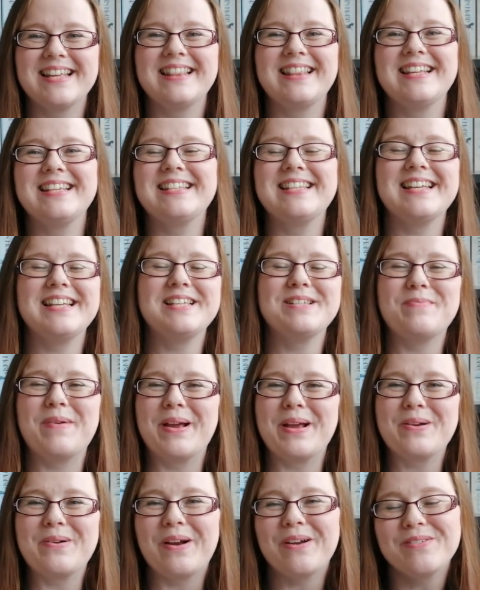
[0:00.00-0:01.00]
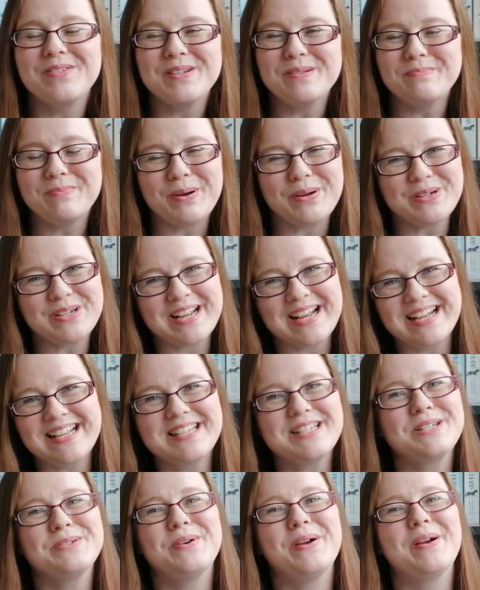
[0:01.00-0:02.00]
This is my crafting
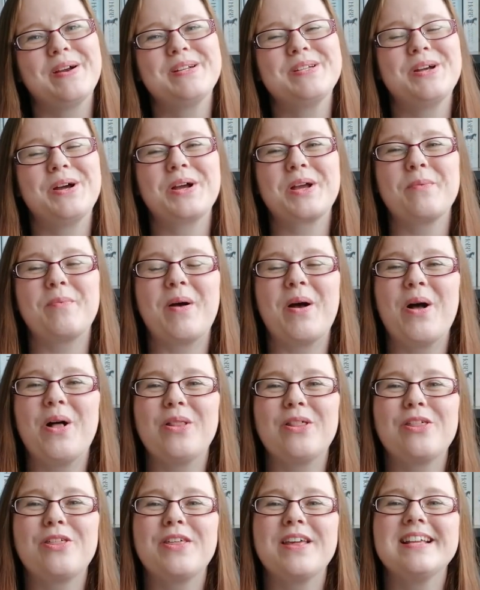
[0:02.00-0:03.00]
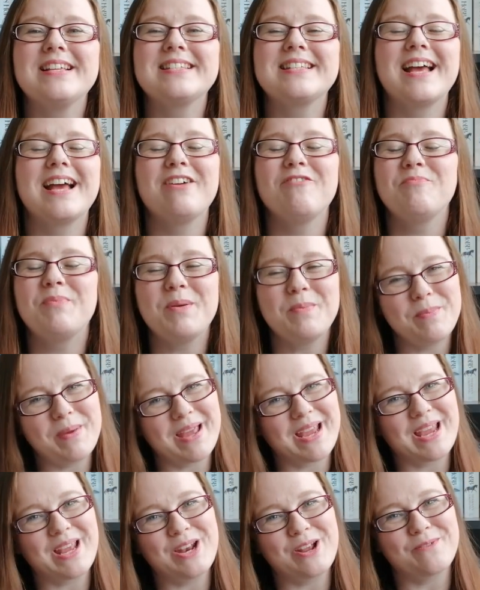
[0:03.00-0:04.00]
podcast where I talk about all the things that I've been
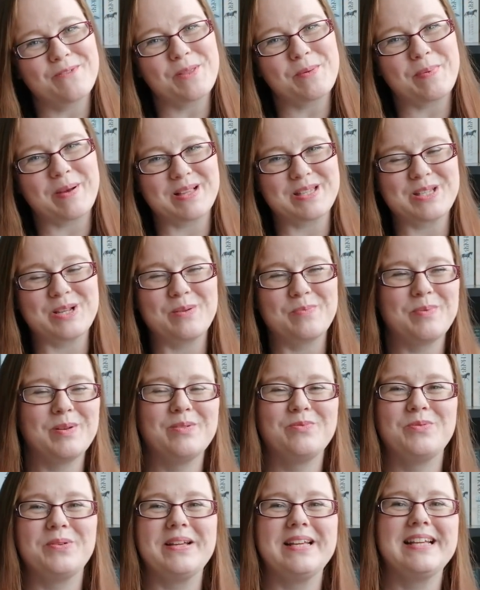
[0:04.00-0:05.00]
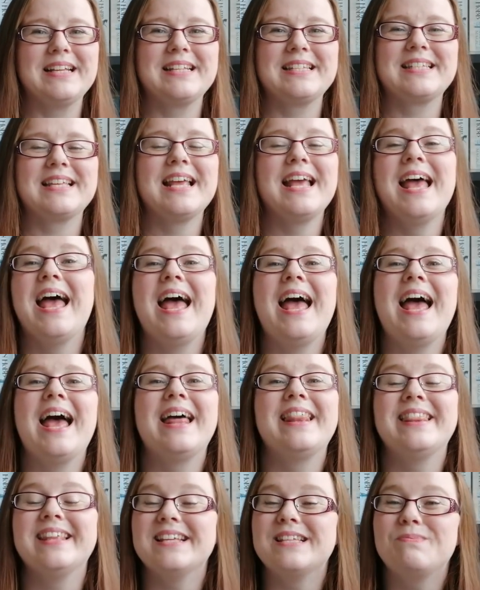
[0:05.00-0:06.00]
making over the past couple of weeks.
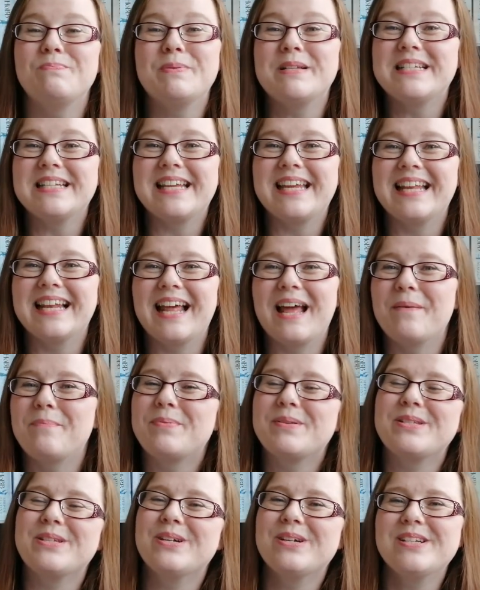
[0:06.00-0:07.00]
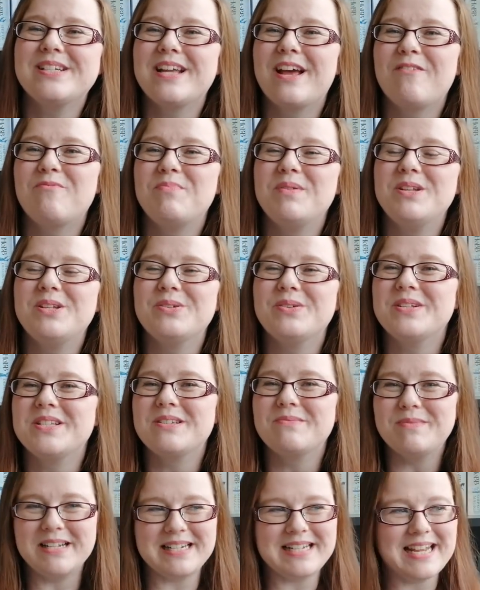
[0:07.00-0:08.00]
This particular episode I've been doing
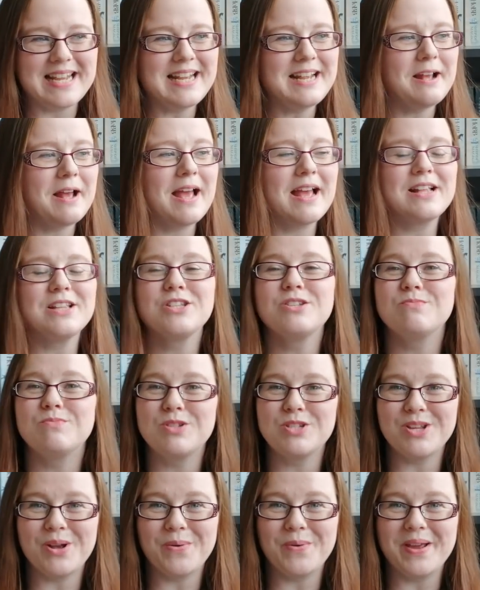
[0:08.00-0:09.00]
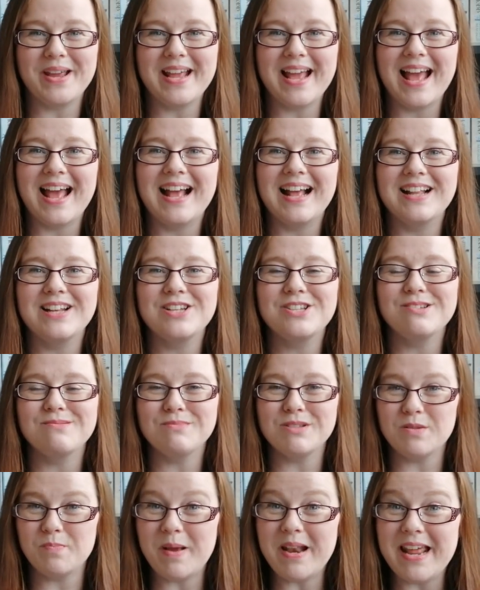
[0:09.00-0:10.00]
some knitting and some sewing and some
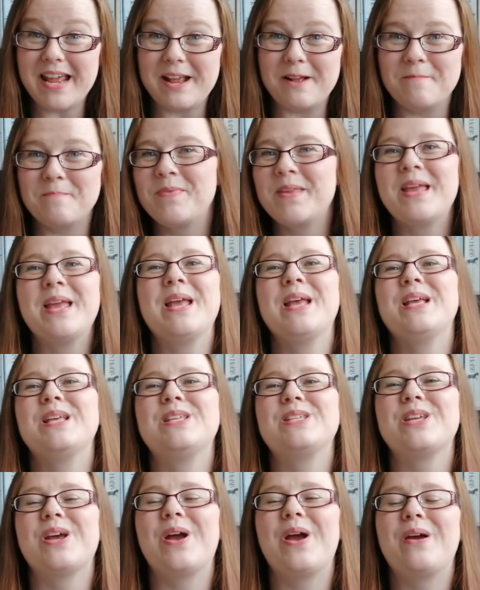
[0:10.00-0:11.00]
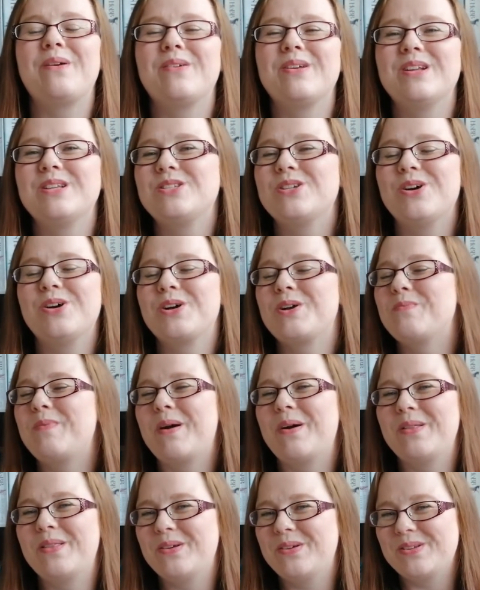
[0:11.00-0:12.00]
spinning. So I'm going to talk
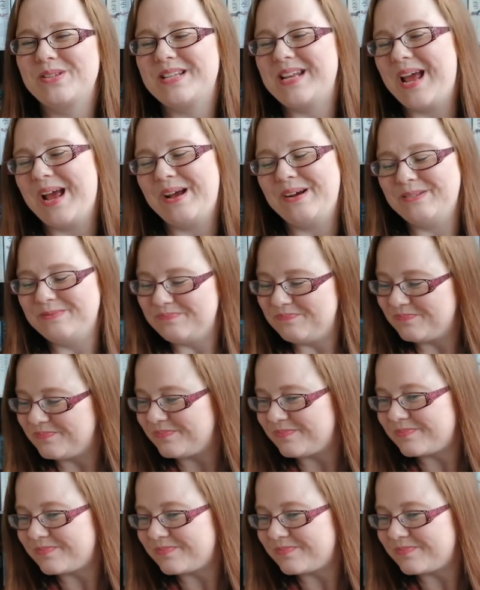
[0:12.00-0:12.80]
about those now.